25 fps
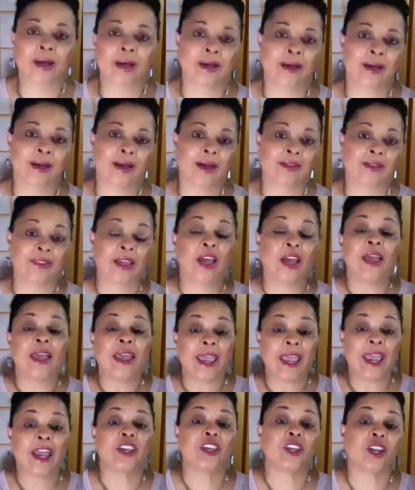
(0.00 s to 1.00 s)
God.
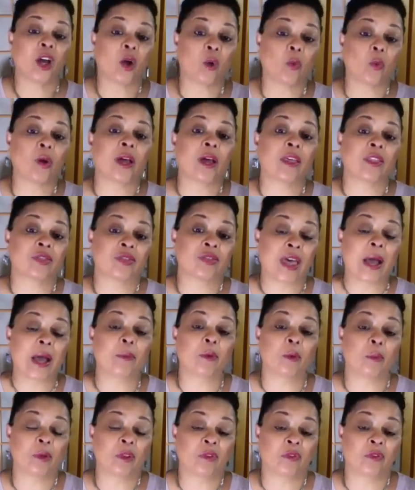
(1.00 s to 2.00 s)
And you know what? That
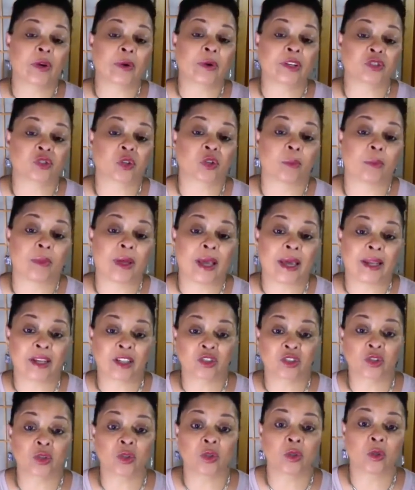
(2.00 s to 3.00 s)
would be very
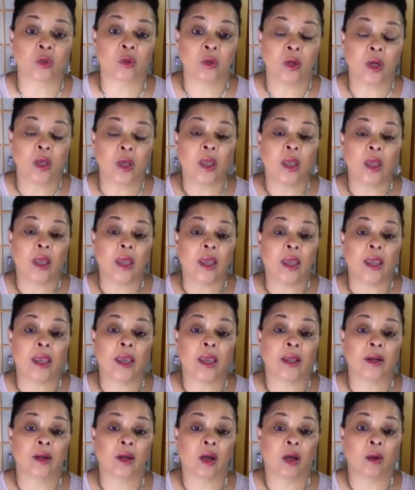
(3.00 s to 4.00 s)
traumatic too.
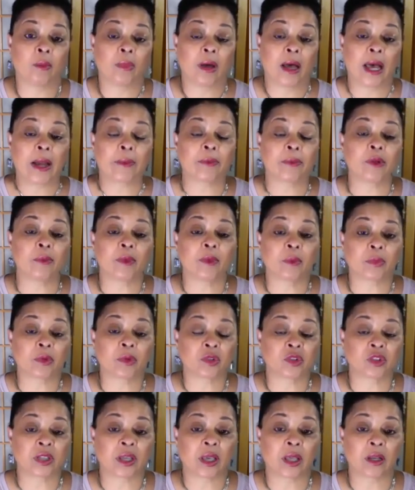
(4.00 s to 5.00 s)
And I
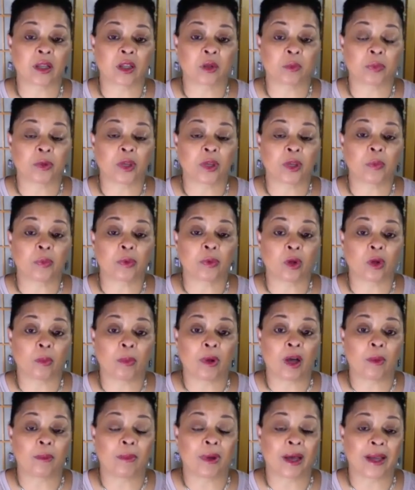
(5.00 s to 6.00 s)
remember telling people
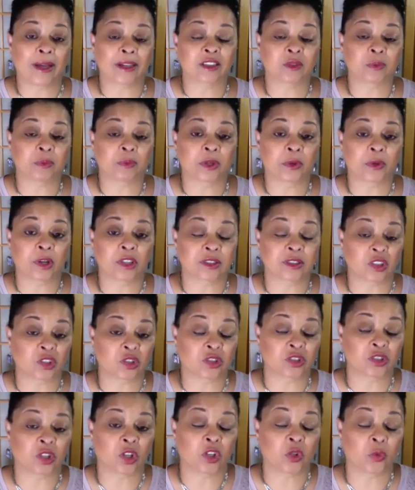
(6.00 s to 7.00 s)
about my experience. I'll
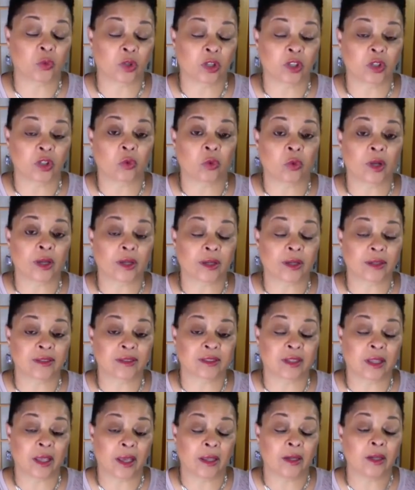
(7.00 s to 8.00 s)
just tell you really quick,
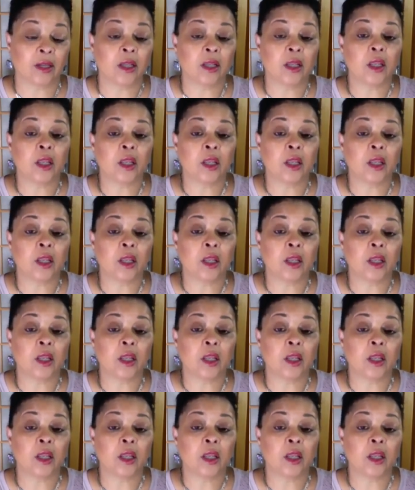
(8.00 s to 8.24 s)
is that